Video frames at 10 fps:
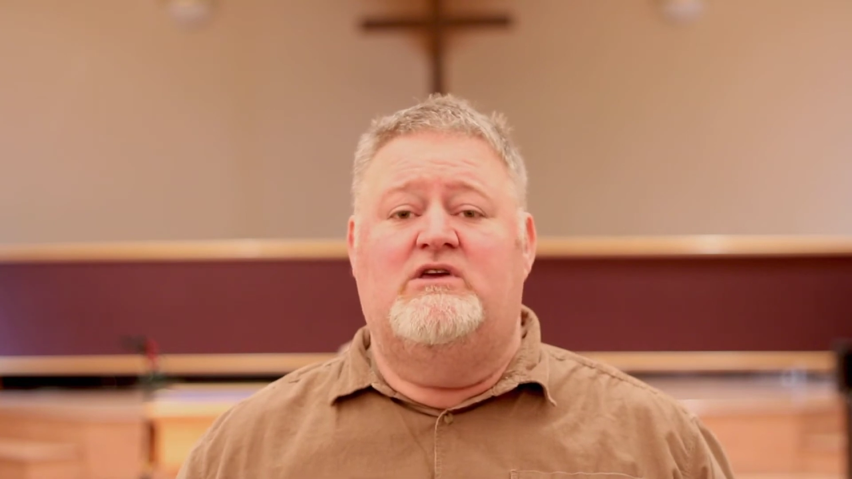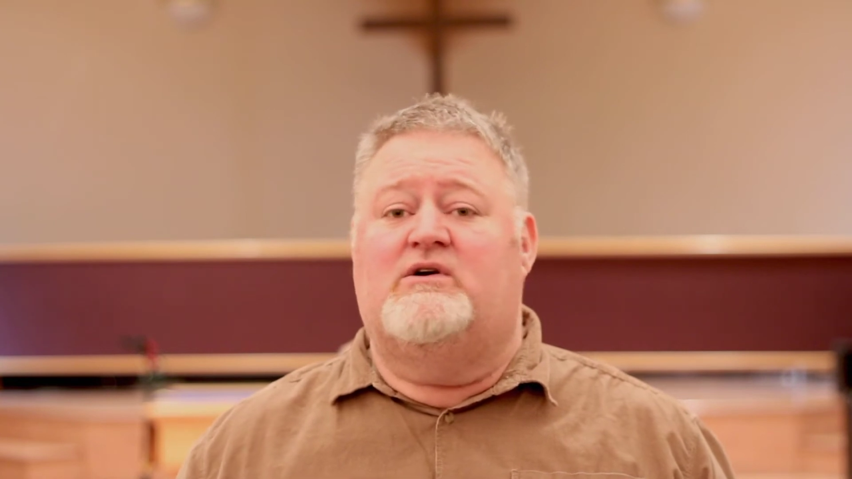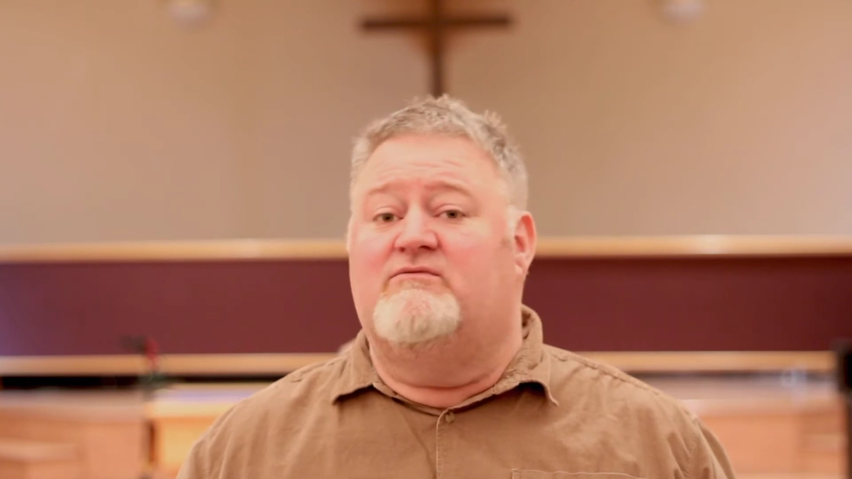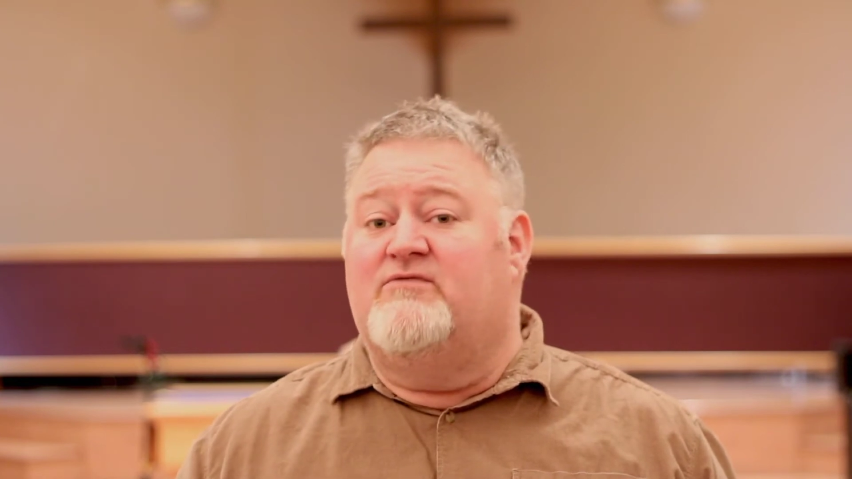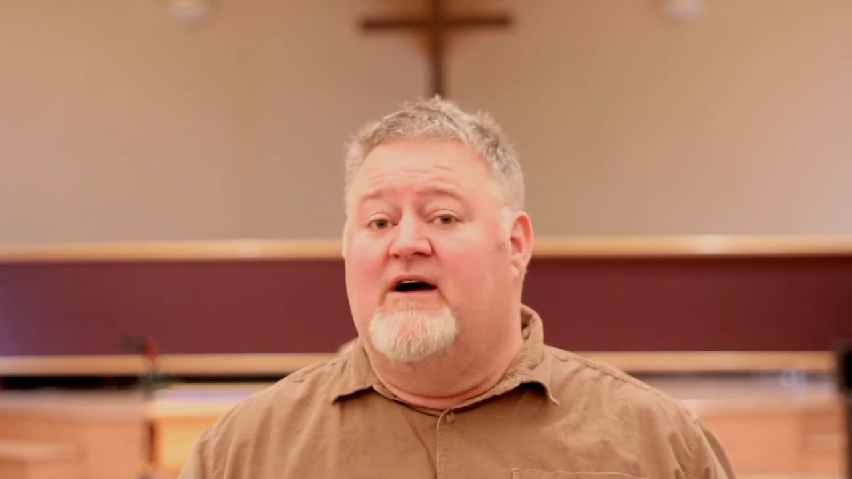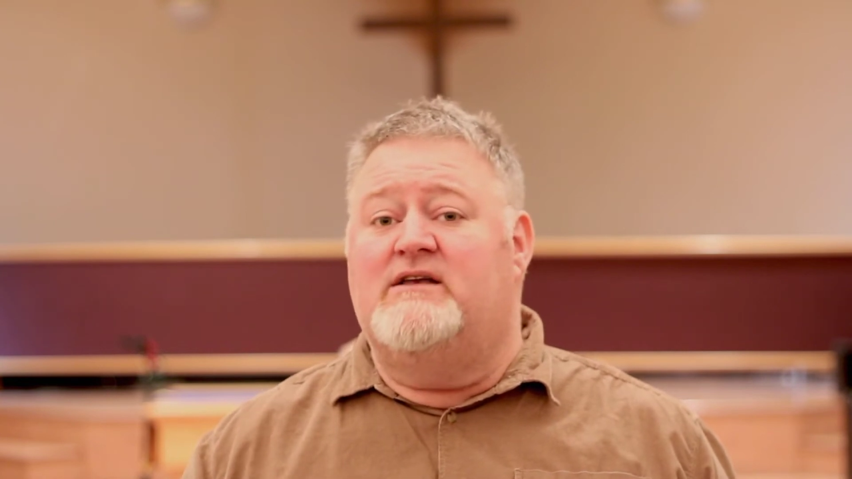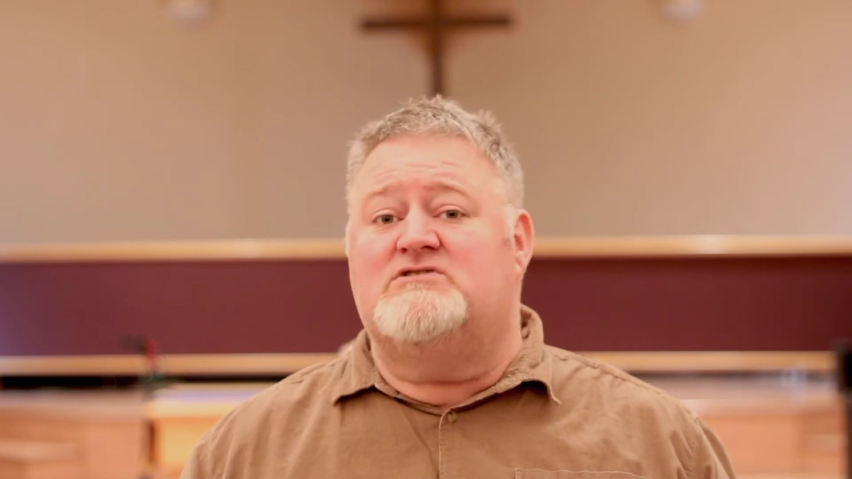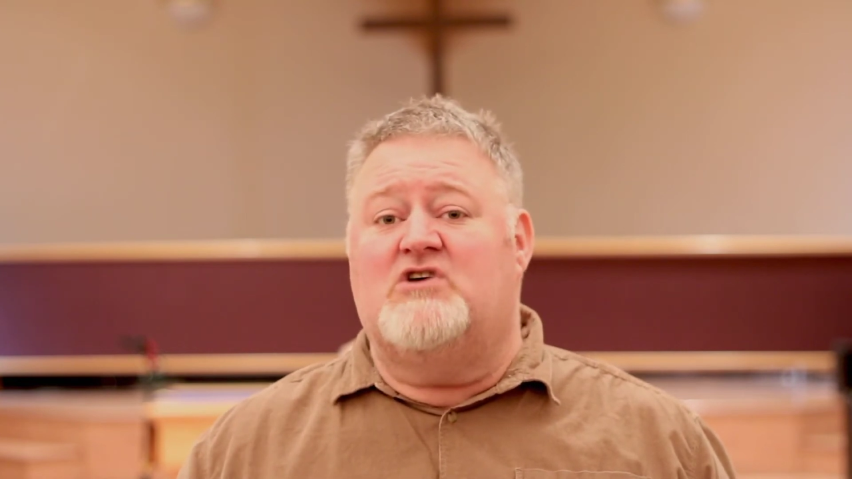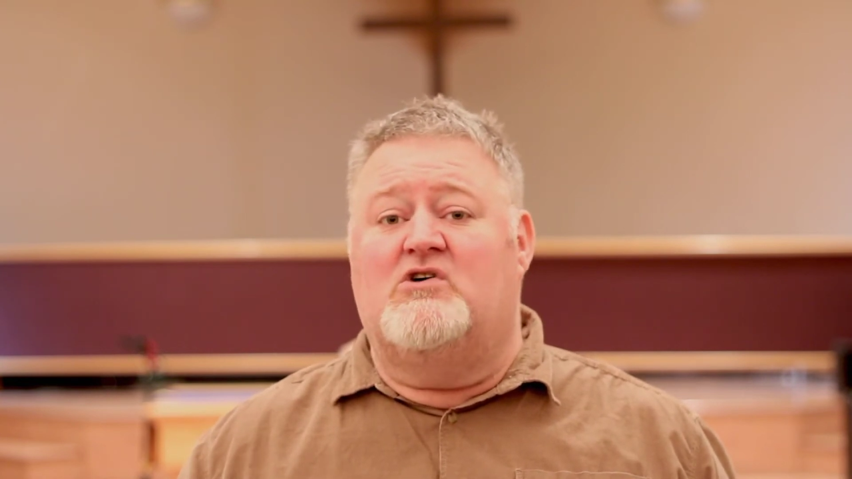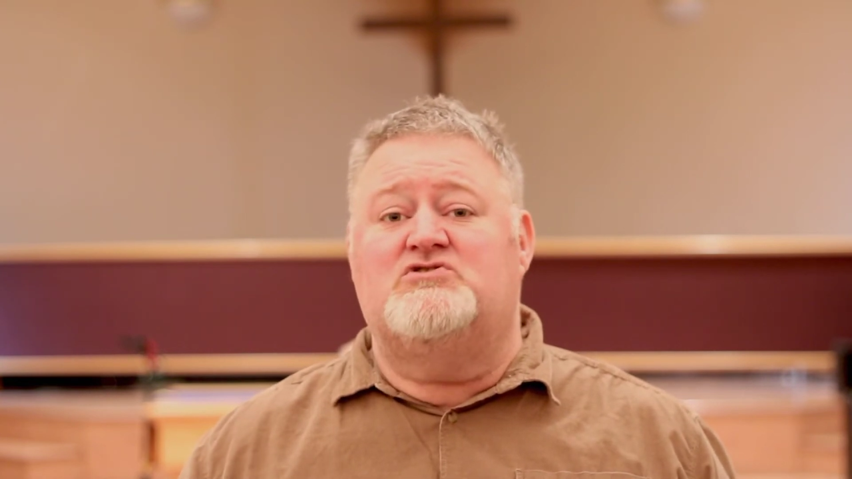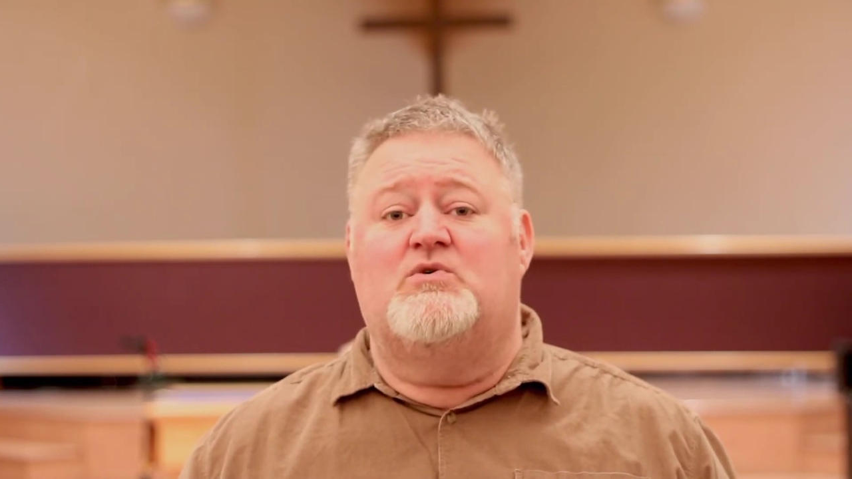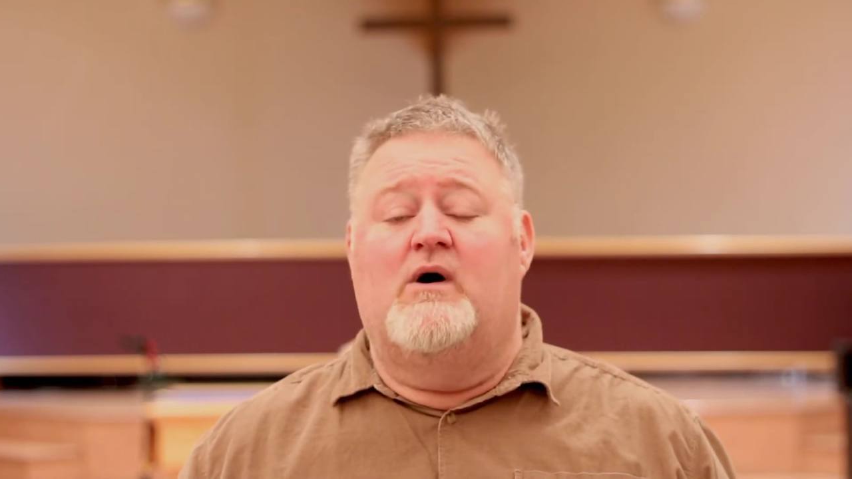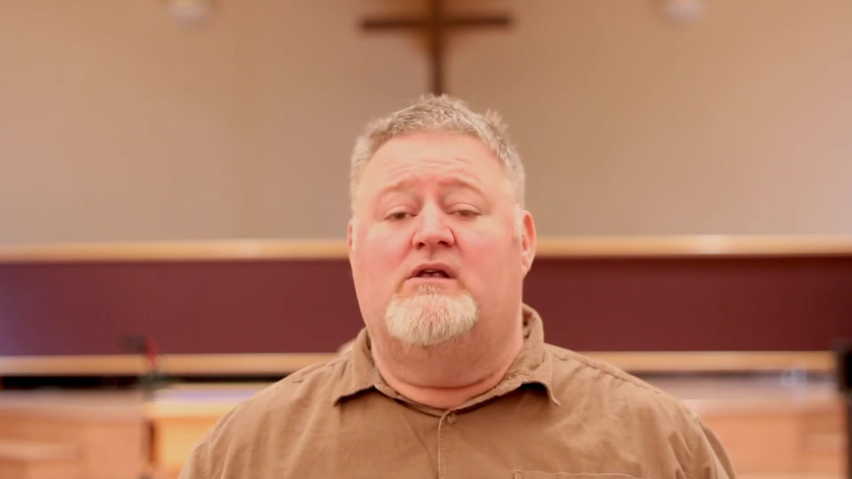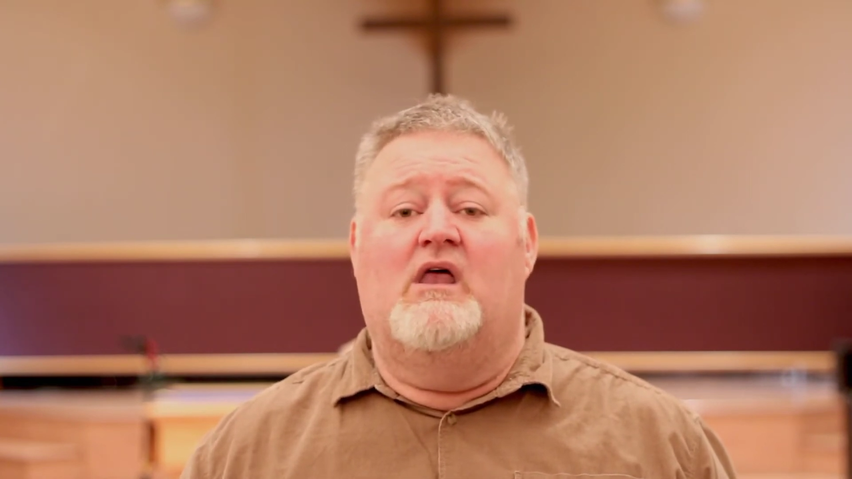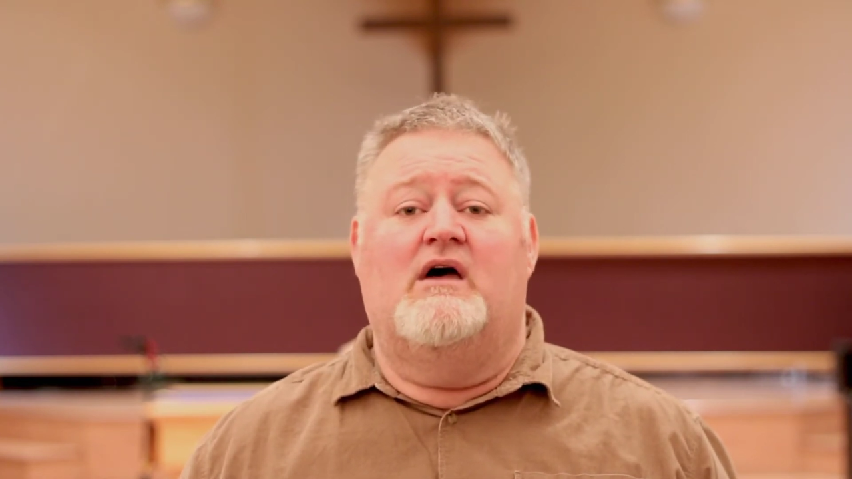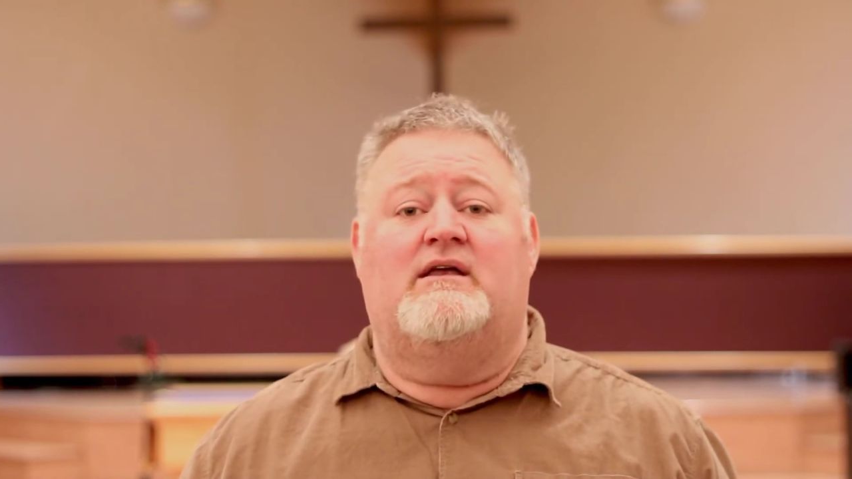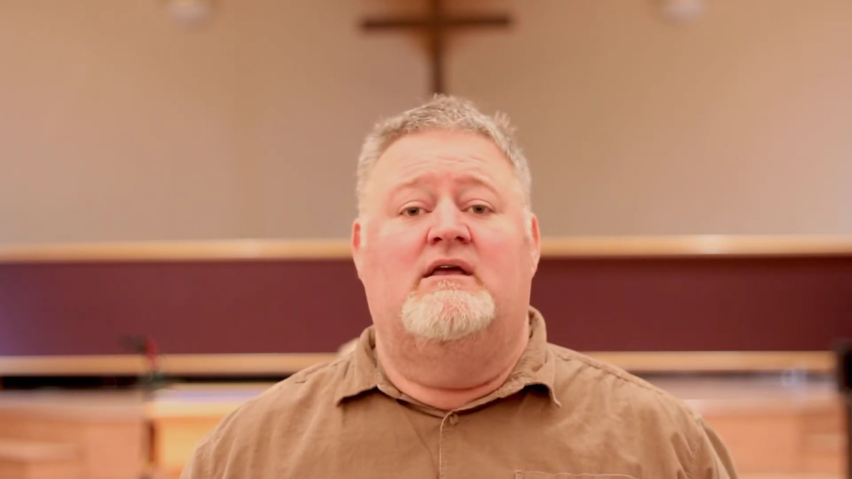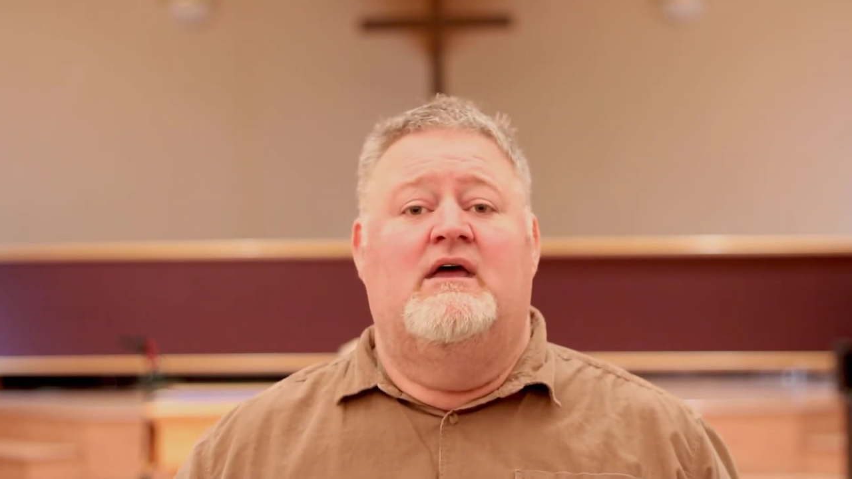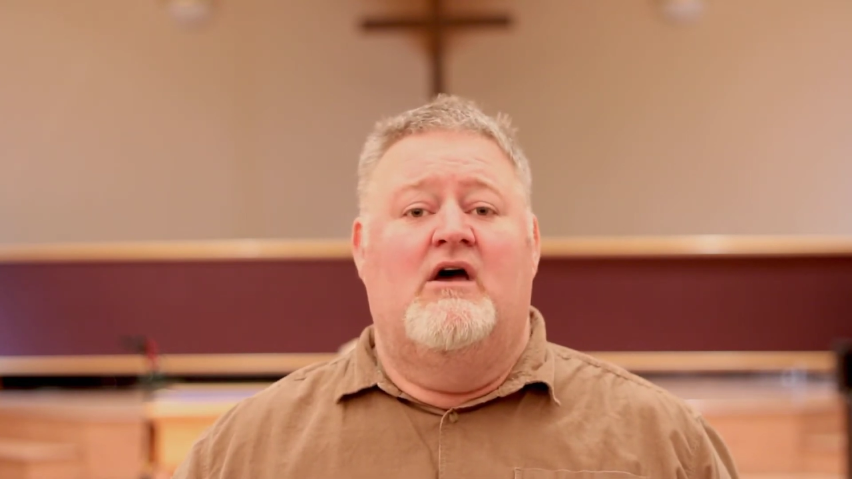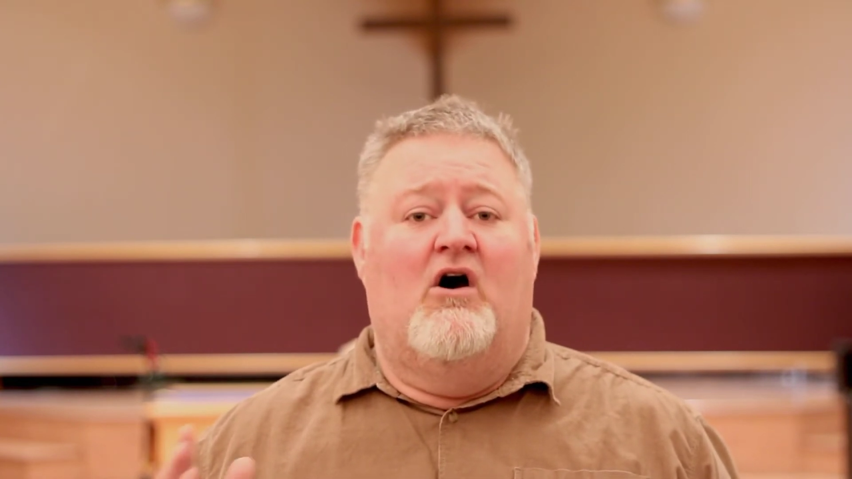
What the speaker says: You can find us also online